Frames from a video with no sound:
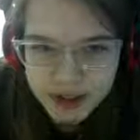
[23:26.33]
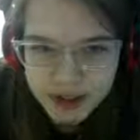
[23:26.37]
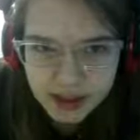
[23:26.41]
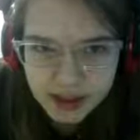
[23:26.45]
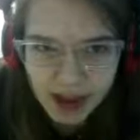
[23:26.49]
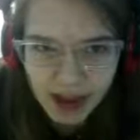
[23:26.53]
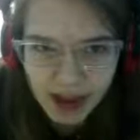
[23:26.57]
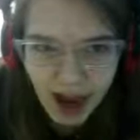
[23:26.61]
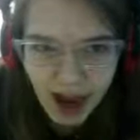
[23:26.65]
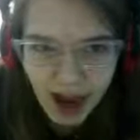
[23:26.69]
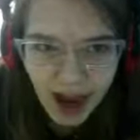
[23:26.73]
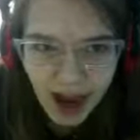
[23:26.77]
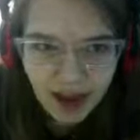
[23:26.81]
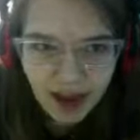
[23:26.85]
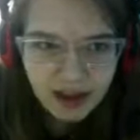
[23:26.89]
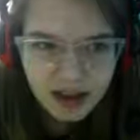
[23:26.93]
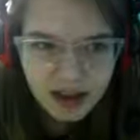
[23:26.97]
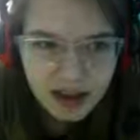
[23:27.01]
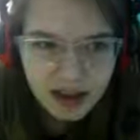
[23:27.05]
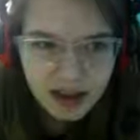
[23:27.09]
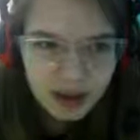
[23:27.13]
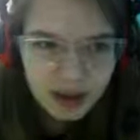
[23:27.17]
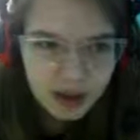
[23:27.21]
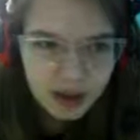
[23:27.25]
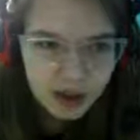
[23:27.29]
and
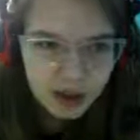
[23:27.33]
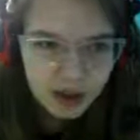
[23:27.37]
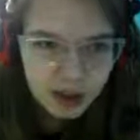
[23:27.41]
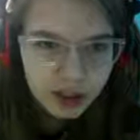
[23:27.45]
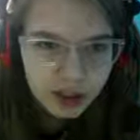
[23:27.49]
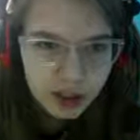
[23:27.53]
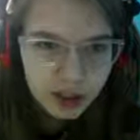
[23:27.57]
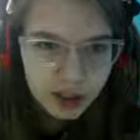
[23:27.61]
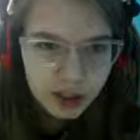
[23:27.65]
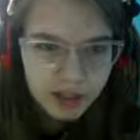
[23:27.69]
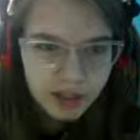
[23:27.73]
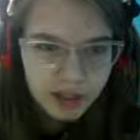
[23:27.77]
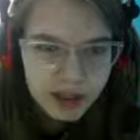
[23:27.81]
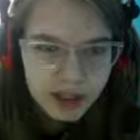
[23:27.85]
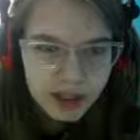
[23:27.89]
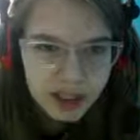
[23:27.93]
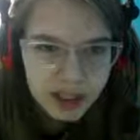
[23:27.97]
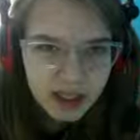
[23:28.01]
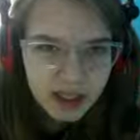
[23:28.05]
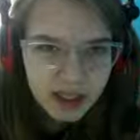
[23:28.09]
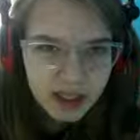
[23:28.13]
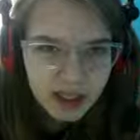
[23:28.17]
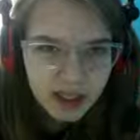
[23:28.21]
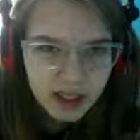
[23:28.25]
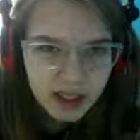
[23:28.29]
Nimura
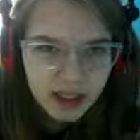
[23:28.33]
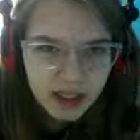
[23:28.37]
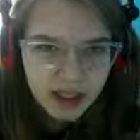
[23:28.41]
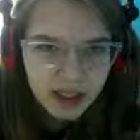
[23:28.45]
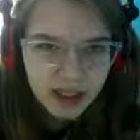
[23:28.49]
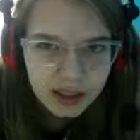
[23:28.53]
being,